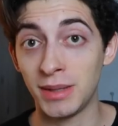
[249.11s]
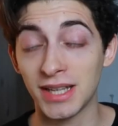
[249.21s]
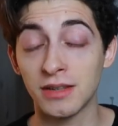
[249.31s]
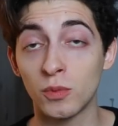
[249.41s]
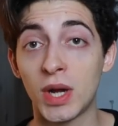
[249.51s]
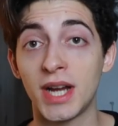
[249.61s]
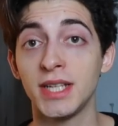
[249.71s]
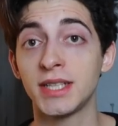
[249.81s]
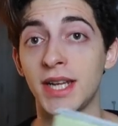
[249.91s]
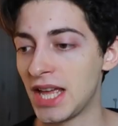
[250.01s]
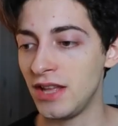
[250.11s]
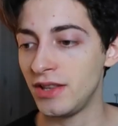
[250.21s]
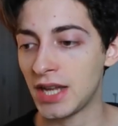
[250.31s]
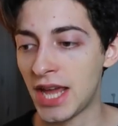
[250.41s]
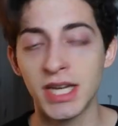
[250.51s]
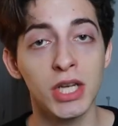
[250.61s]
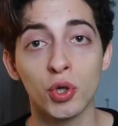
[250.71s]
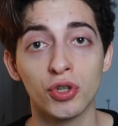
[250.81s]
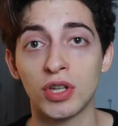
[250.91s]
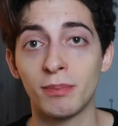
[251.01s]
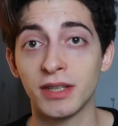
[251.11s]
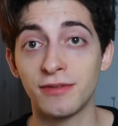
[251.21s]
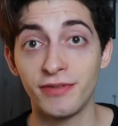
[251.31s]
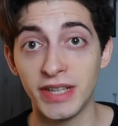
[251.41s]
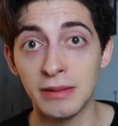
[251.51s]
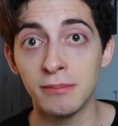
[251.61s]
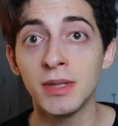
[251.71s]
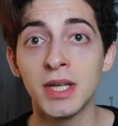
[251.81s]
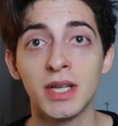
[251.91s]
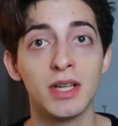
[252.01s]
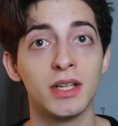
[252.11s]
Black and white and any notion about film